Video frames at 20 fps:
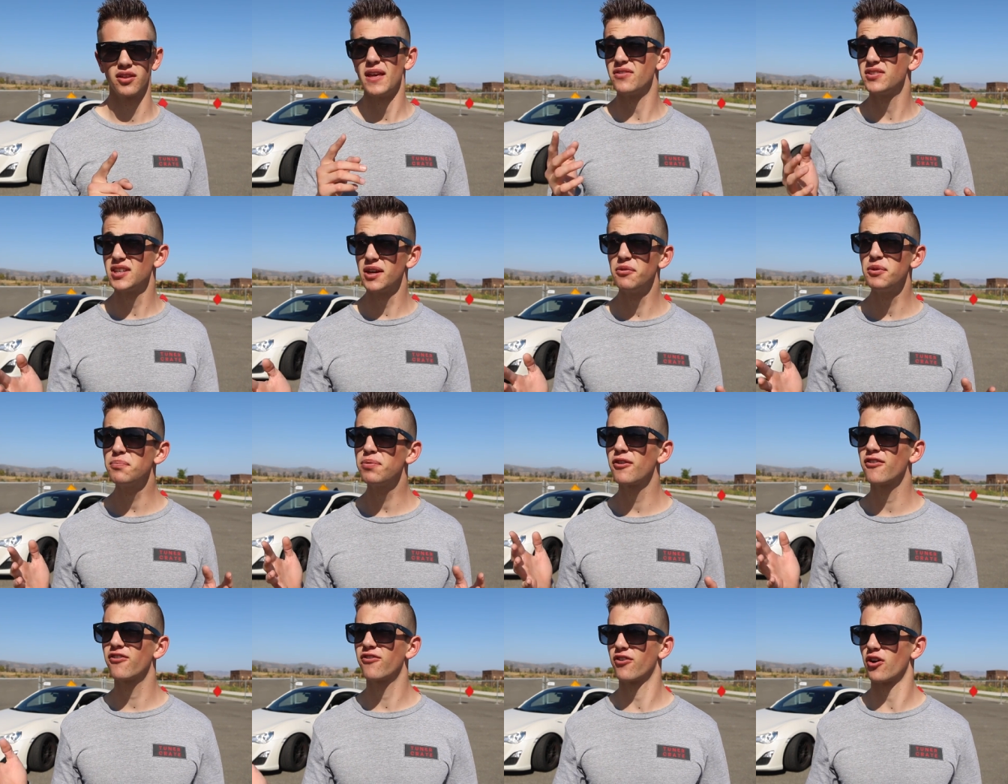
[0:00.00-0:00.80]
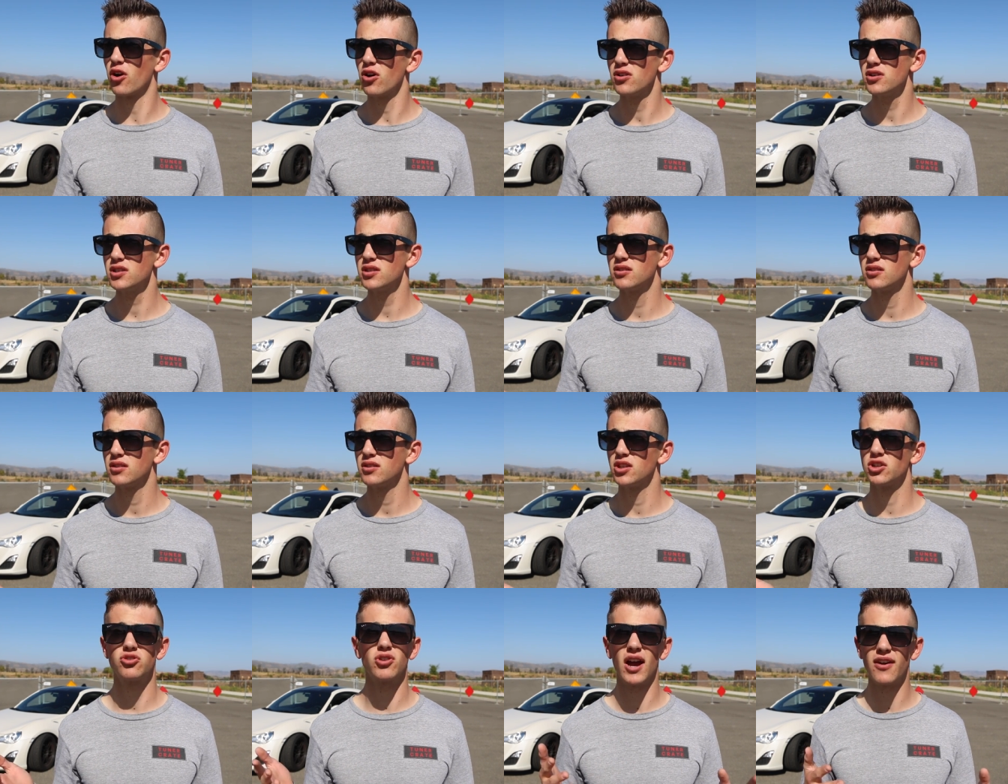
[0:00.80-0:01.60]
If someone prefers
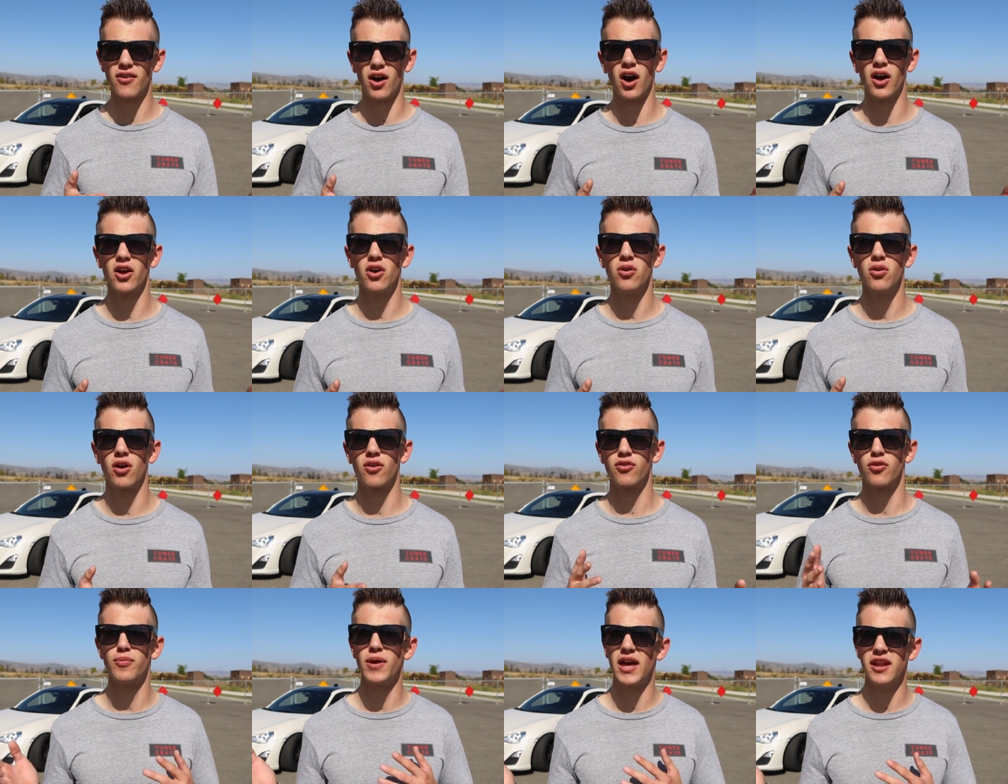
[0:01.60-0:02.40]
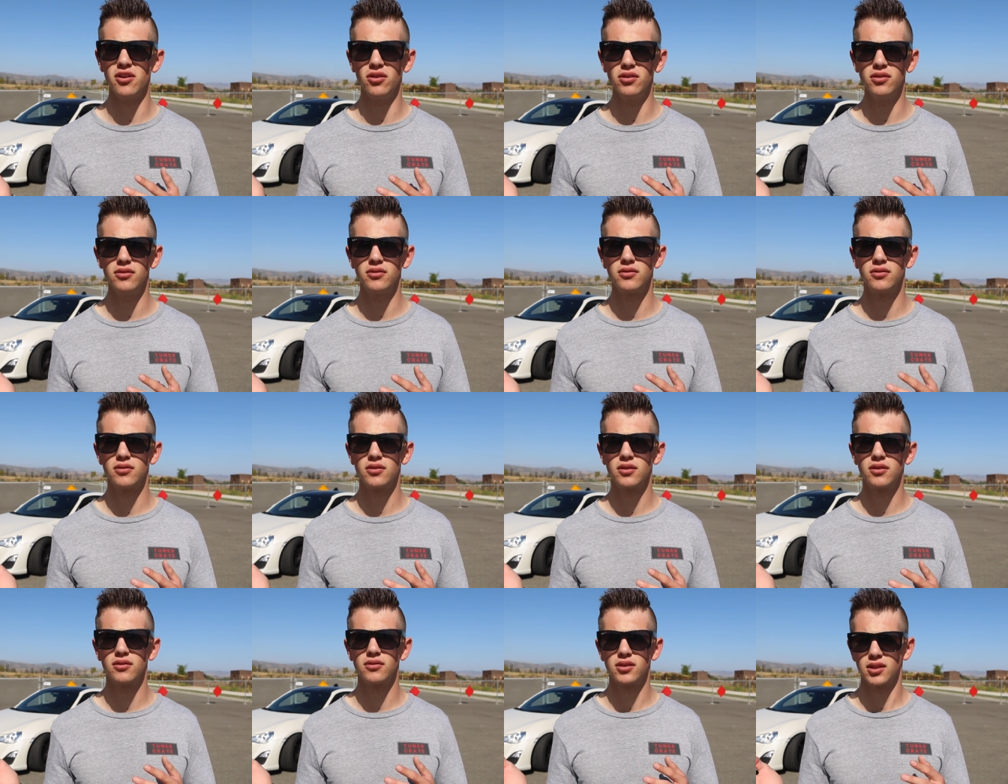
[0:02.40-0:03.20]
to drive auto over manual,
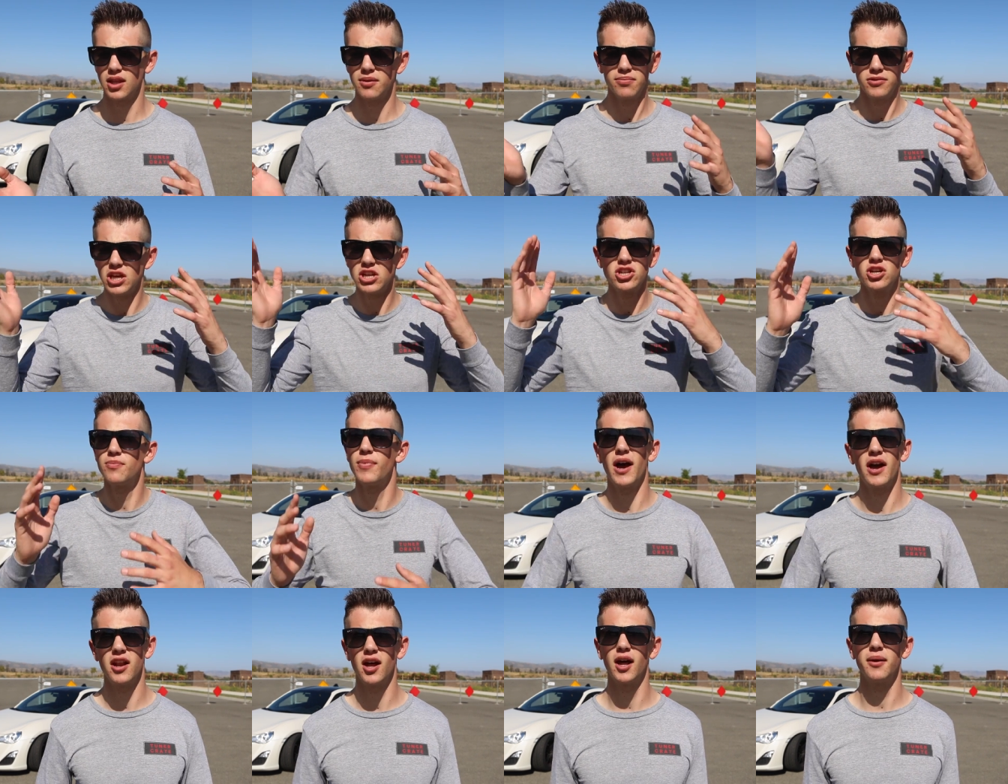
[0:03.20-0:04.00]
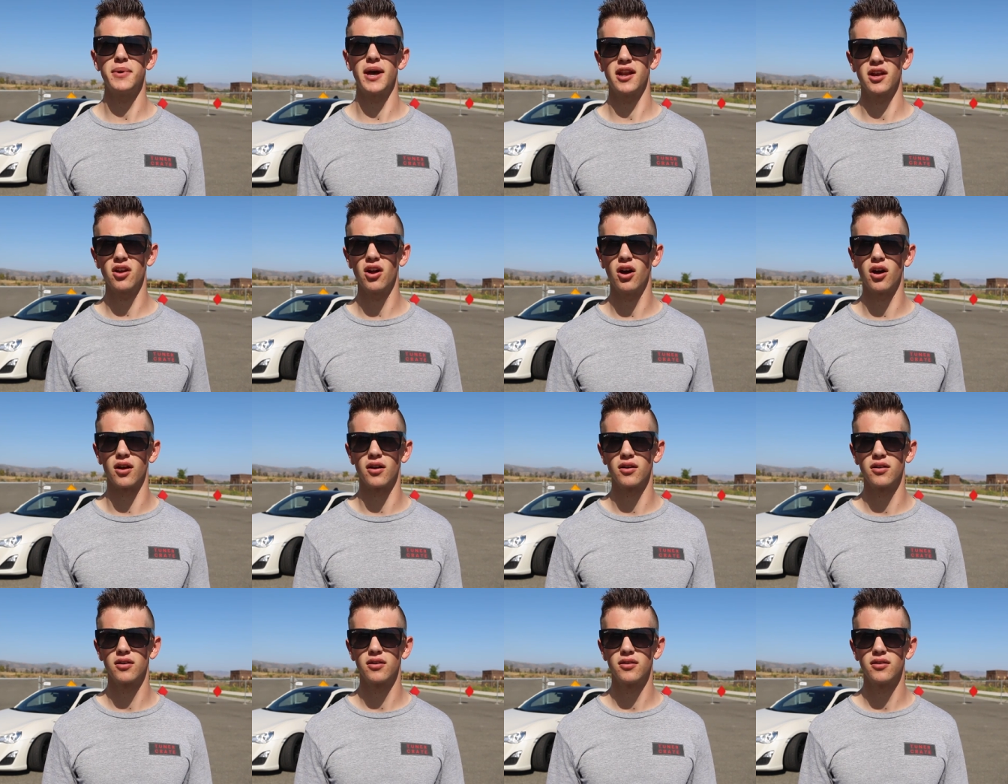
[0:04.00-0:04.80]
then they should buy an automatic car.